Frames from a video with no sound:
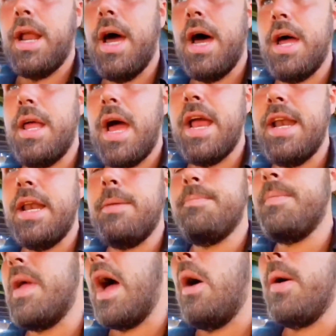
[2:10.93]

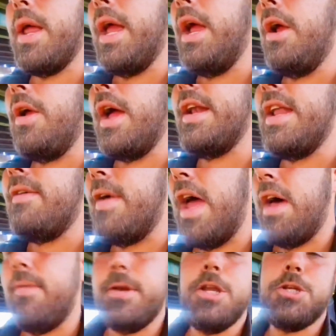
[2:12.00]
out here, I never
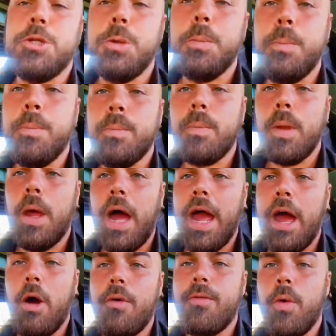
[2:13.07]
have an issue.
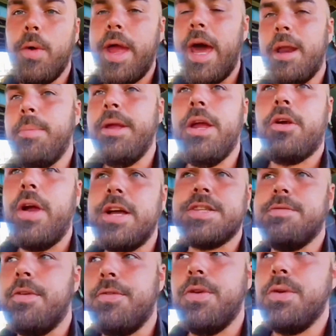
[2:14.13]
I've only had to be
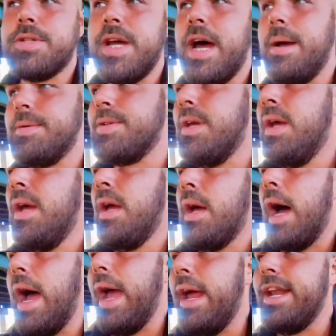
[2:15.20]
aggressive a few times.
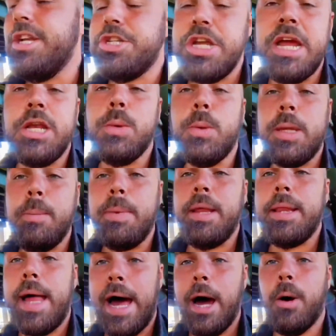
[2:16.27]
I had to genuinely be
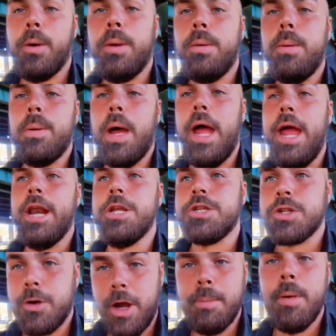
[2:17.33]
loud. I had to
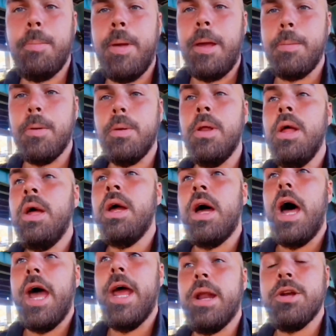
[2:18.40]
scream at people.
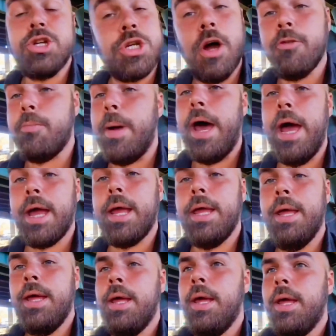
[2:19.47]
I had to shove back.
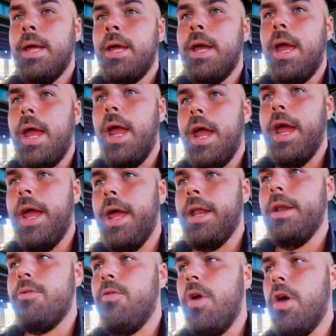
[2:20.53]

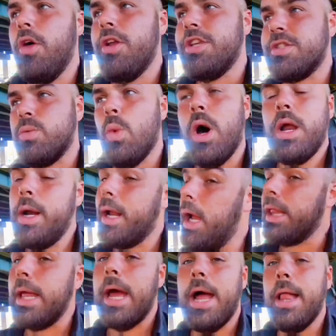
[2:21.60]
And really just wanted to get
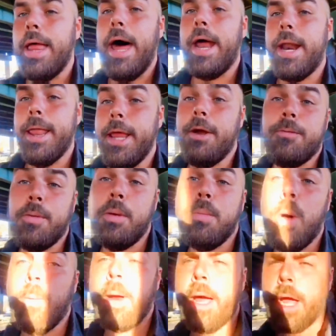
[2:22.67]
the hell out of there from the
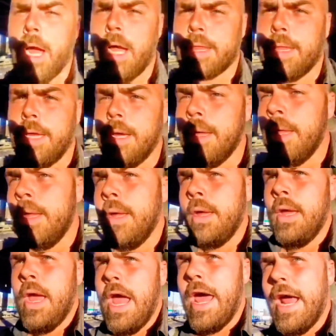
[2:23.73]
moment I got there.
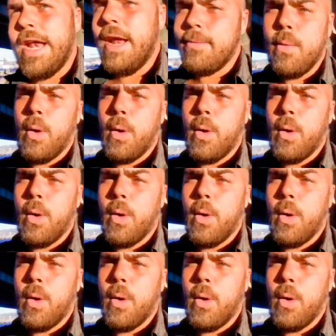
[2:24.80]
And I never